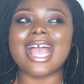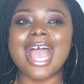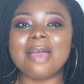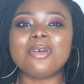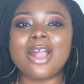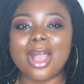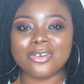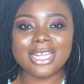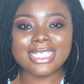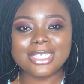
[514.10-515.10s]
I'm not
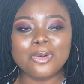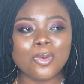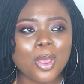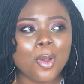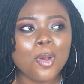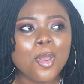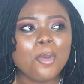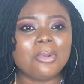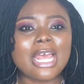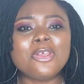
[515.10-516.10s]
calculating well.
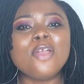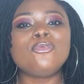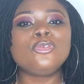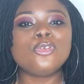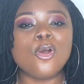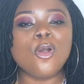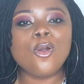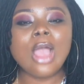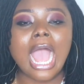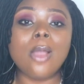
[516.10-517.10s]
But I don't even know
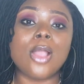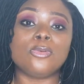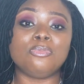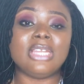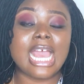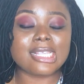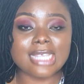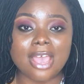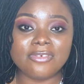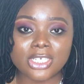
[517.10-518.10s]
how I could be that
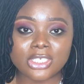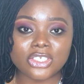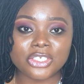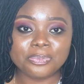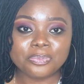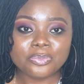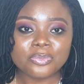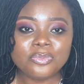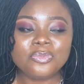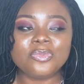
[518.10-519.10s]
savage.
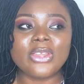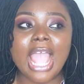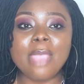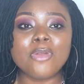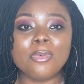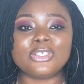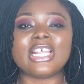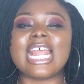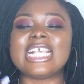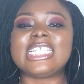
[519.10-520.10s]
I promise you
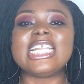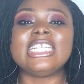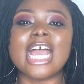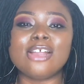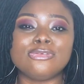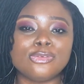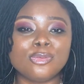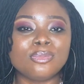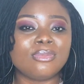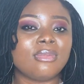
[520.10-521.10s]
that I stayed in that
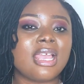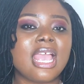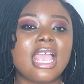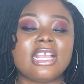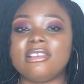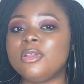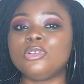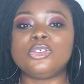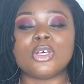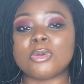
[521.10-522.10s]
room.
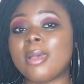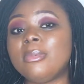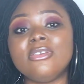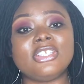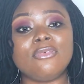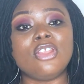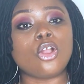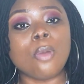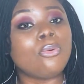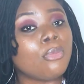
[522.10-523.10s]
She was probably receiving a
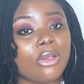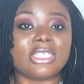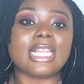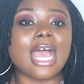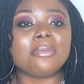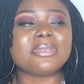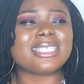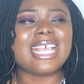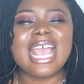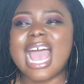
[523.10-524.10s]
couple more slaps,
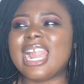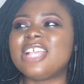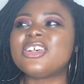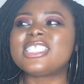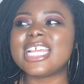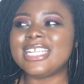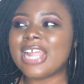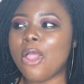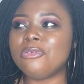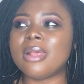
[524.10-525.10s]
and I just stayed in
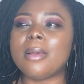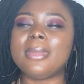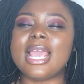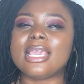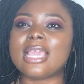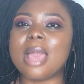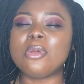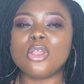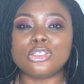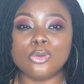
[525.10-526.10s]
that room. And I'm like, I'm not
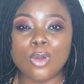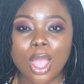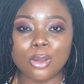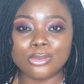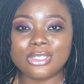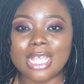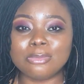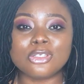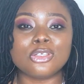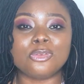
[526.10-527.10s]
going to go out. I'm
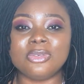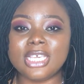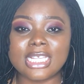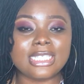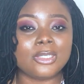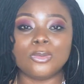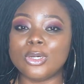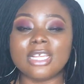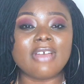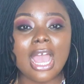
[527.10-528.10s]
just going to be here till
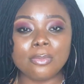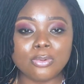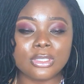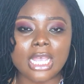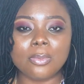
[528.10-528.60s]
whatever happens.